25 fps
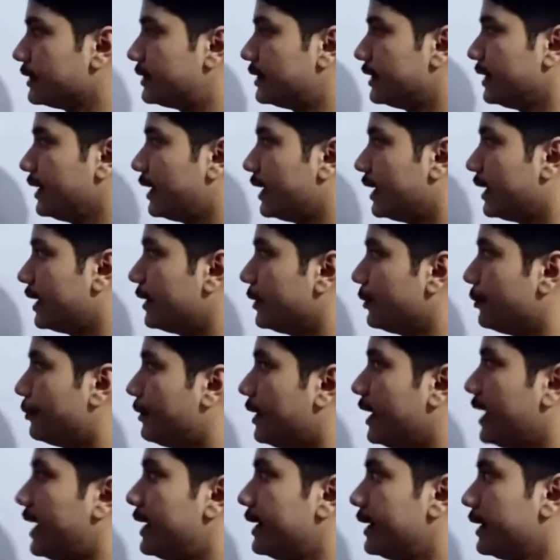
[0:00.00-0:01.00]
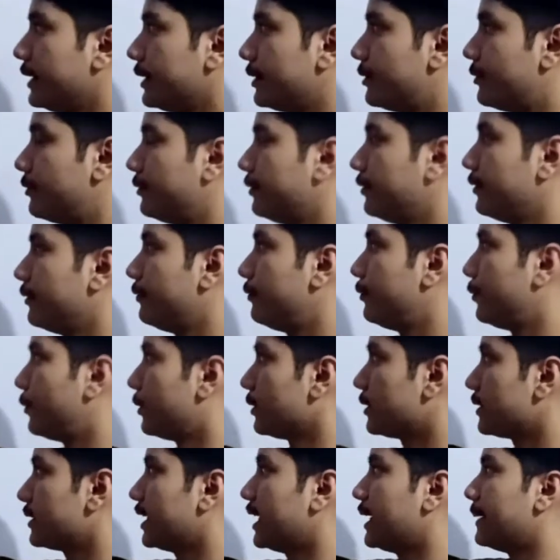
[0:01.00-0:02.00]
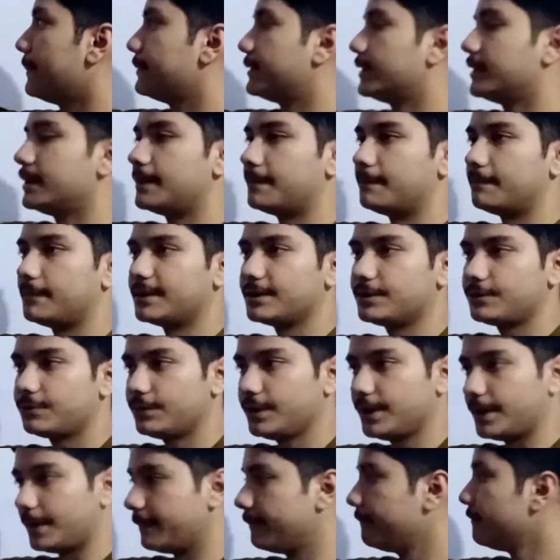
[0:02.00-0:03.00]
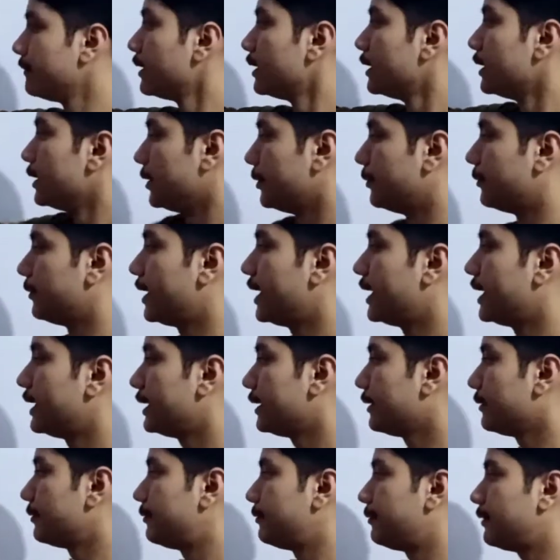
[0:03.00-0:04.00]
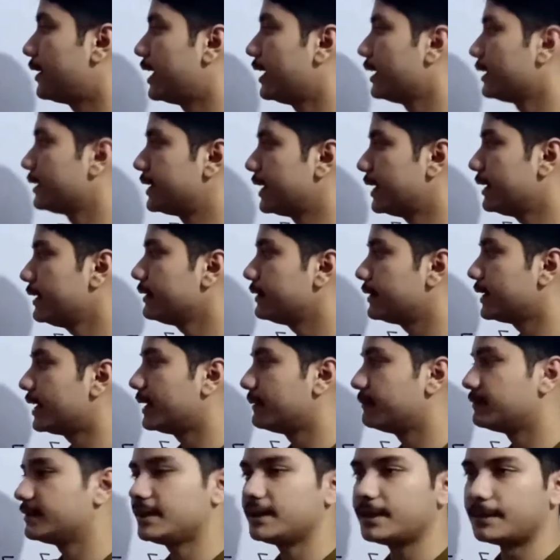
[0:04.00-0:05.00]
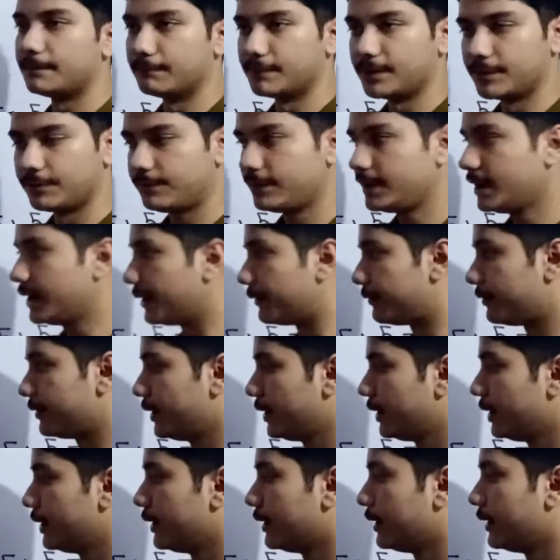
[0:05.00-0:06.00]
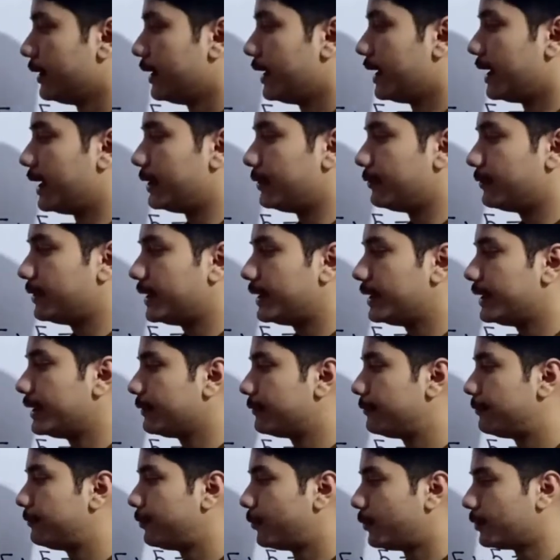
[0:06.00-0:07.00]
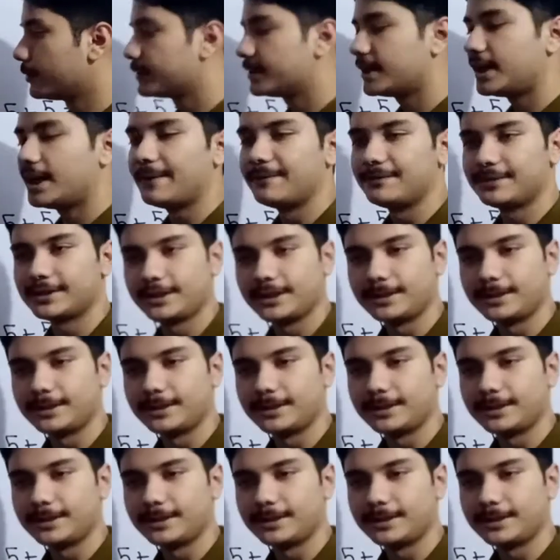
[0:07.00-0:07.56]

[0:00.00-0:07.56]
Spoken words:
see here, you are adding 4 times the number 3. You are adding 10 times the number 5. And you are adding 4 times the